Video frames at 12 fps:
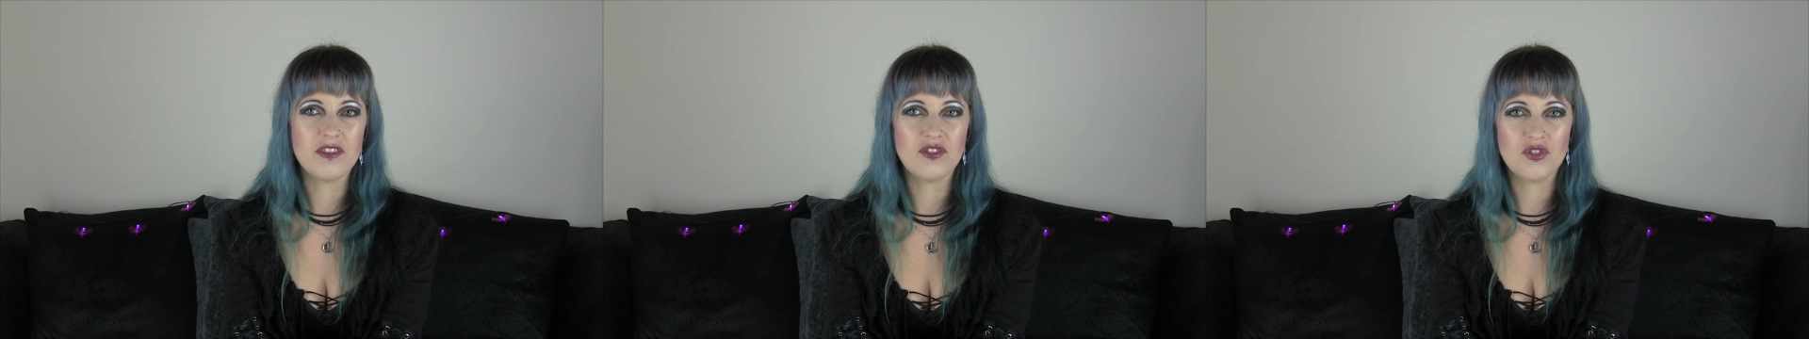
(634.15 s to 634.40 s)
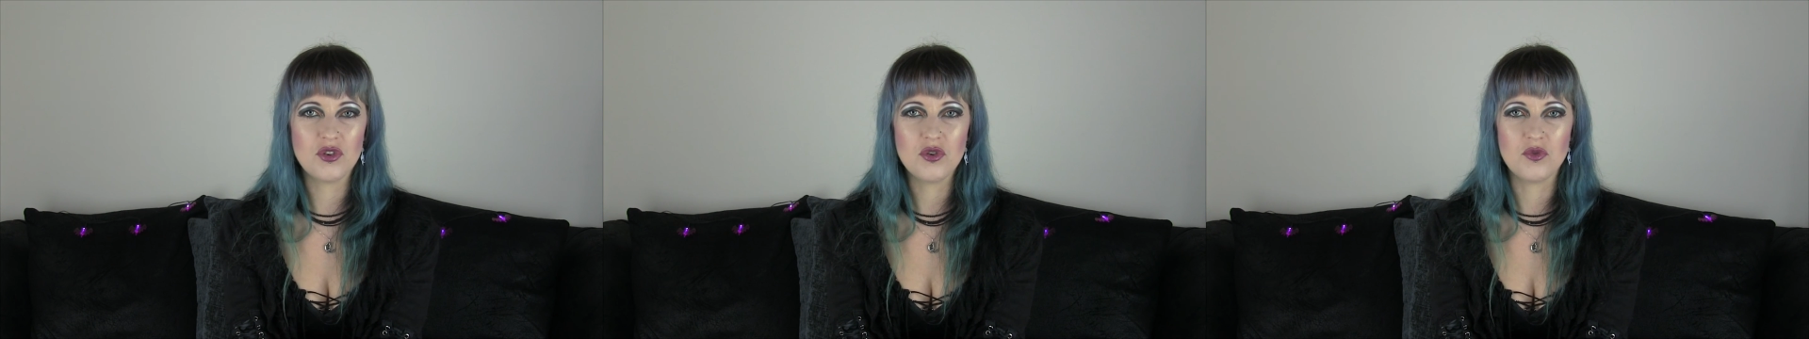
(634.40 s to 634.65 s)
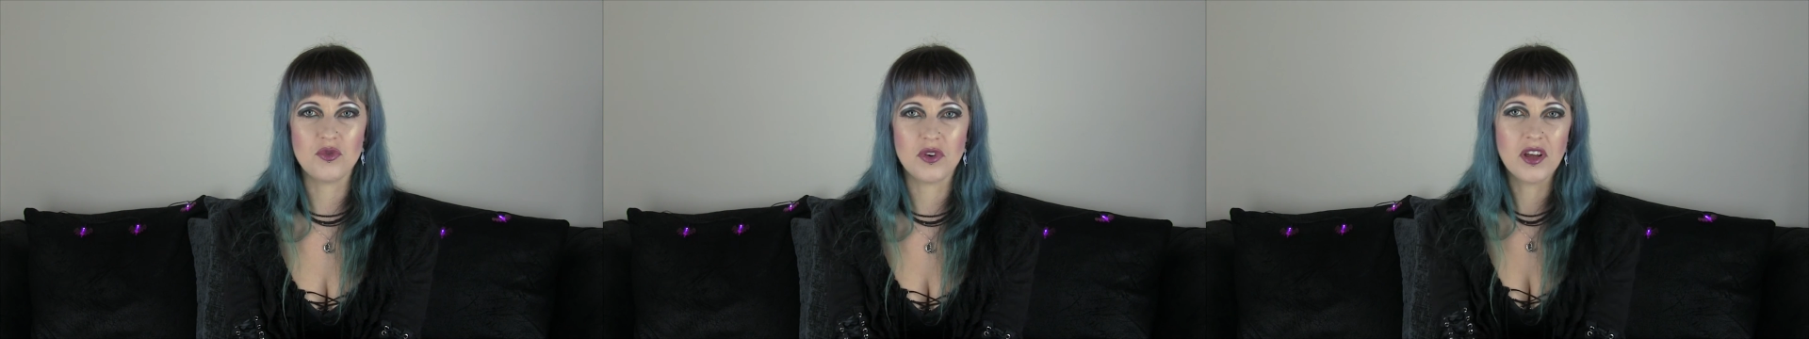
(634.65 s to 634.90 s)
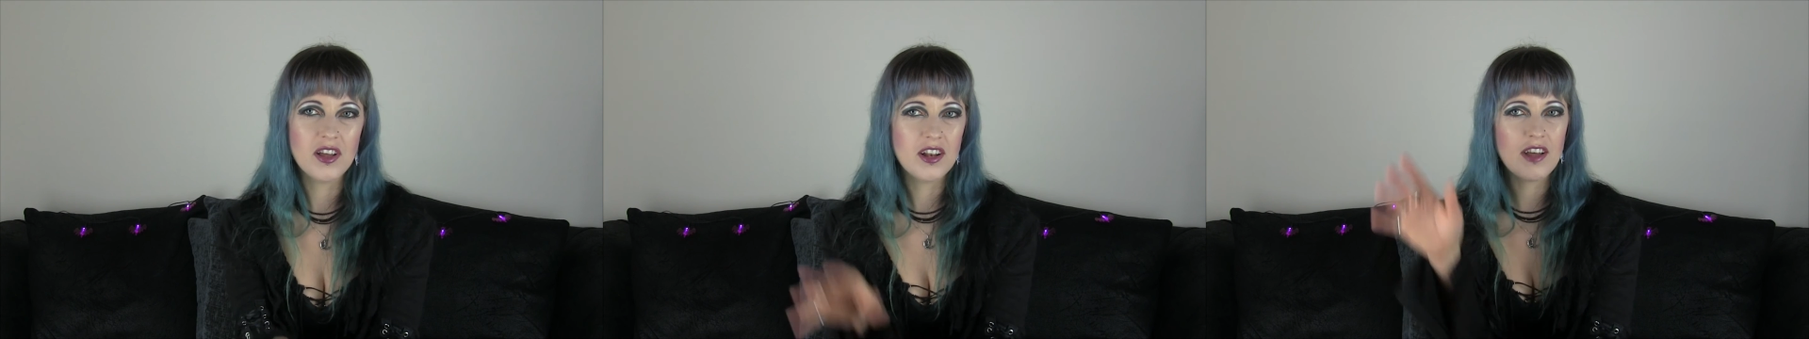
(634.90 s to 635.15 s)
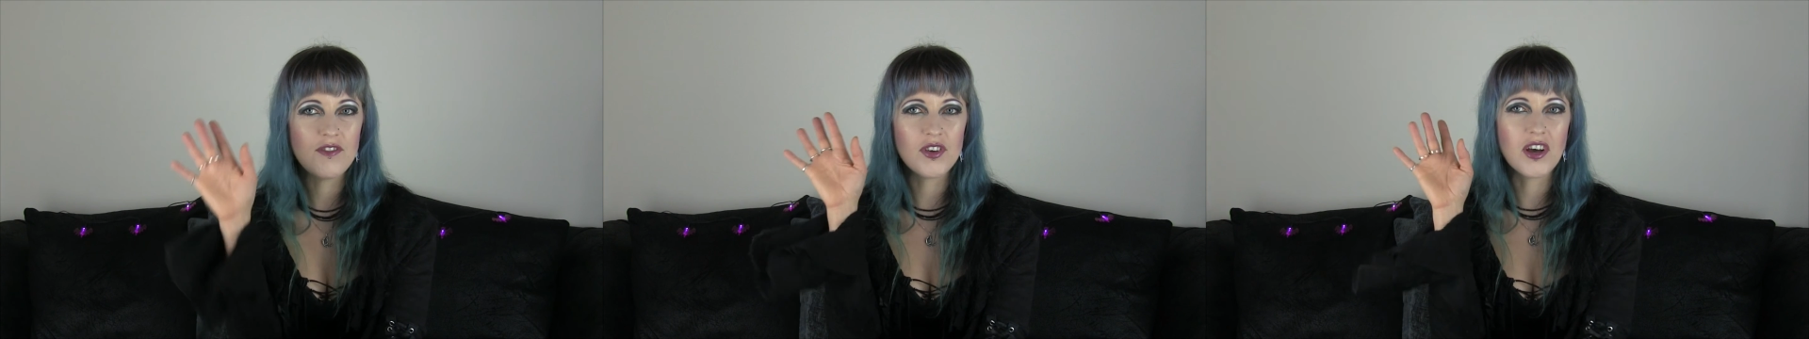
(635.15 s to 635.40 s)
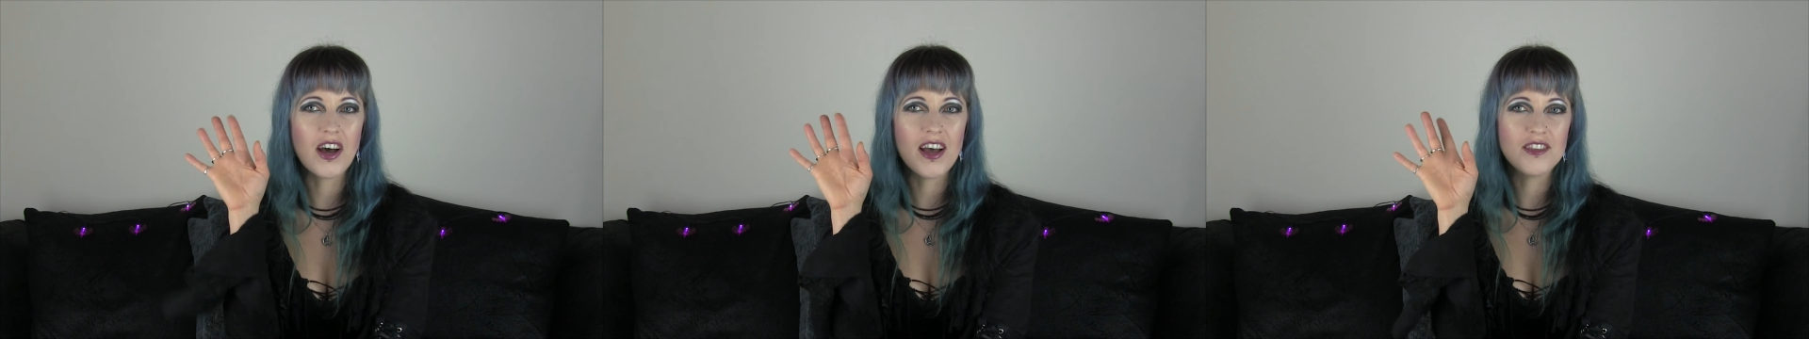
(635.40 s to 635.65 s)
soon. Love you
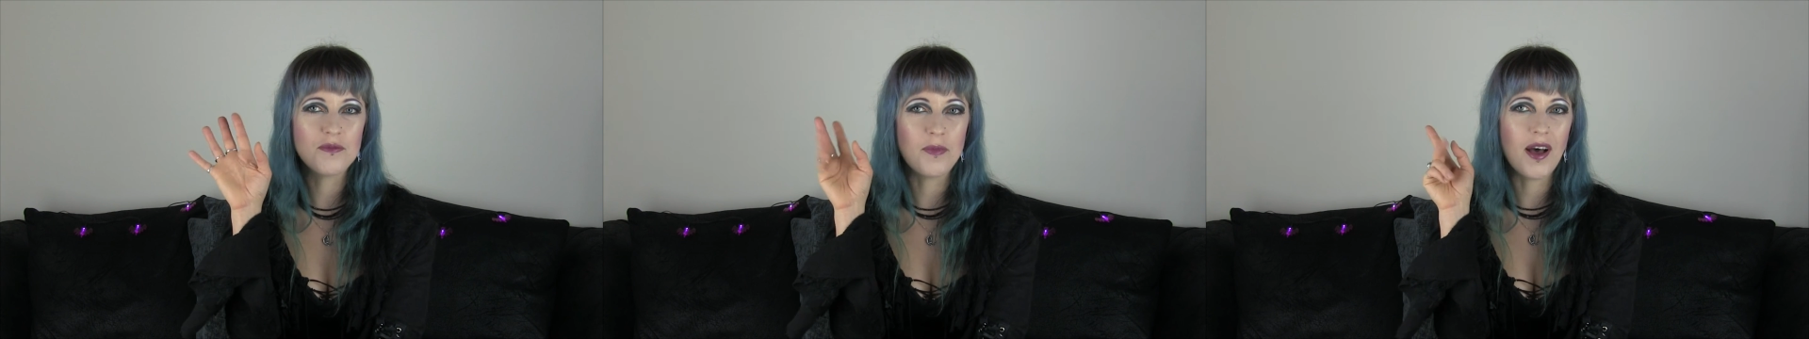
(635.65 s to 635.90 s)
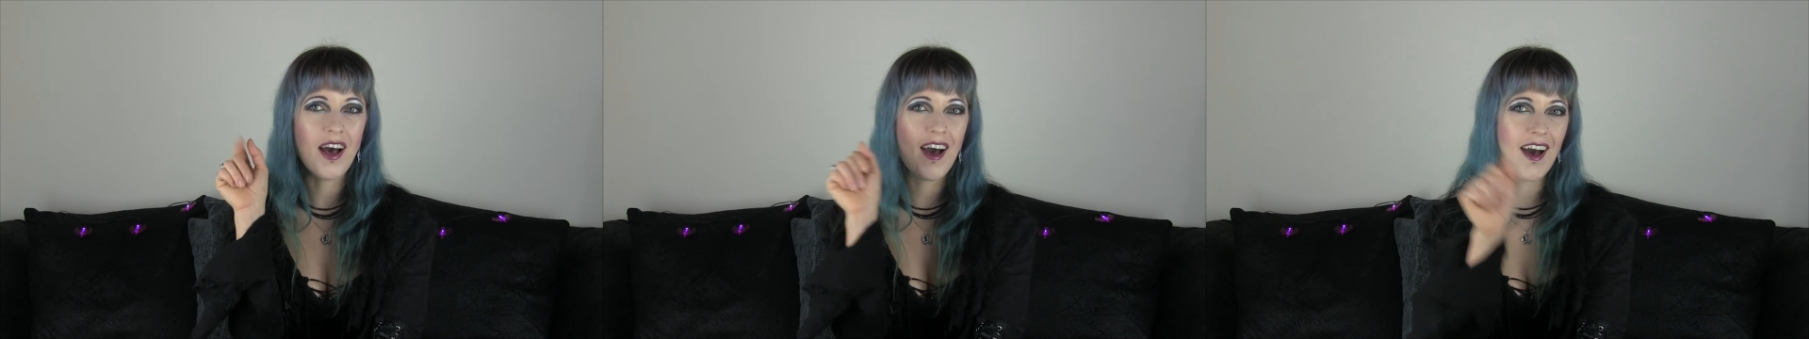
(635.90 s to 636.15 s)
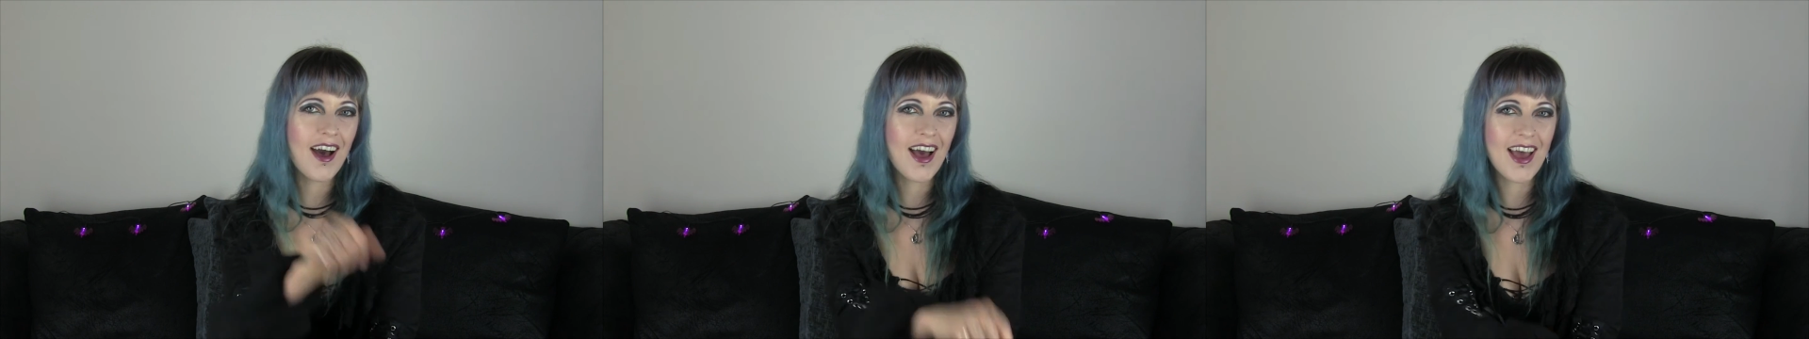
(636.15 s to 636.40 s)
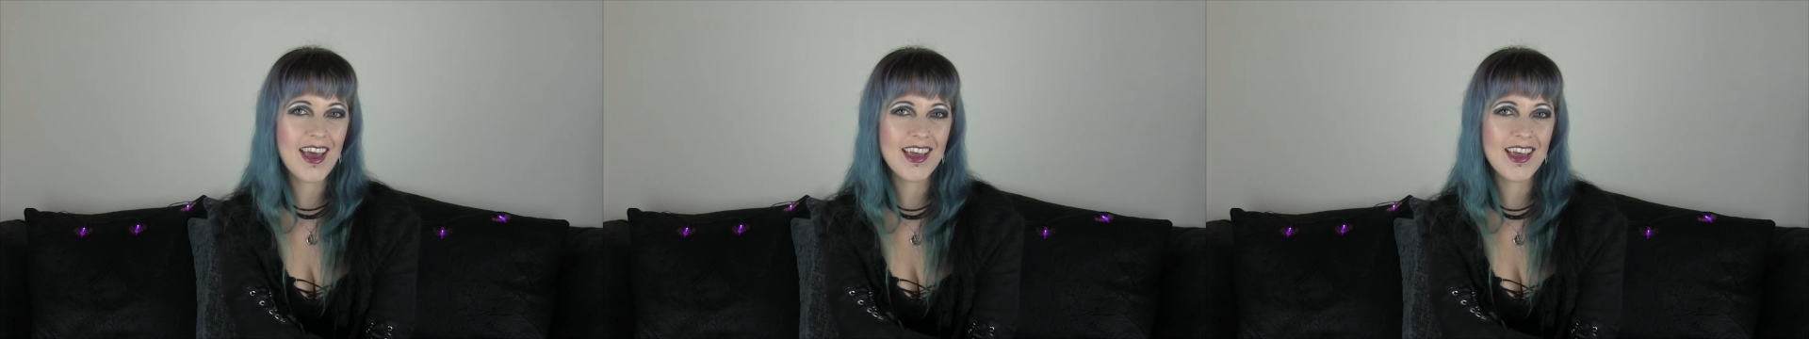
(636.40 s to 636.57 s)
guys, bye!